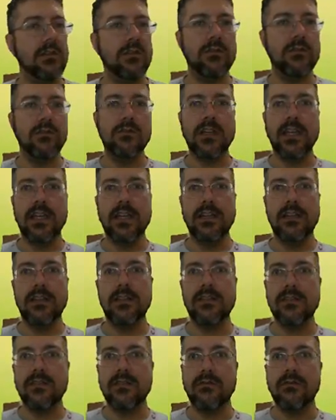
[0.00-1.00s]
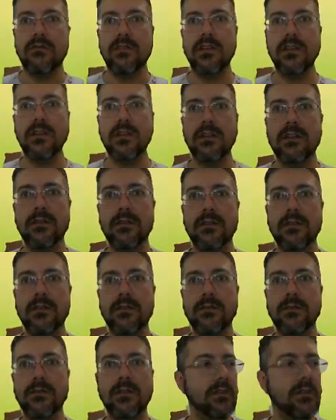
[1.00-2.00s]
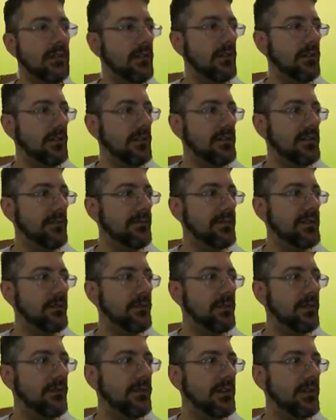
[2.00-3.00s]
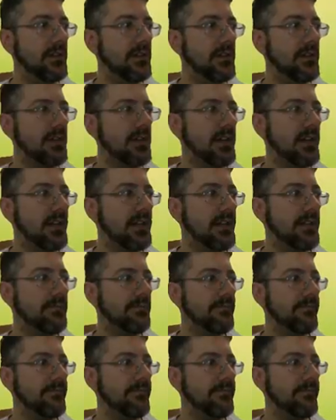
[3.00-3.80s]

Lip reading: Okay, so it seems to be working okay.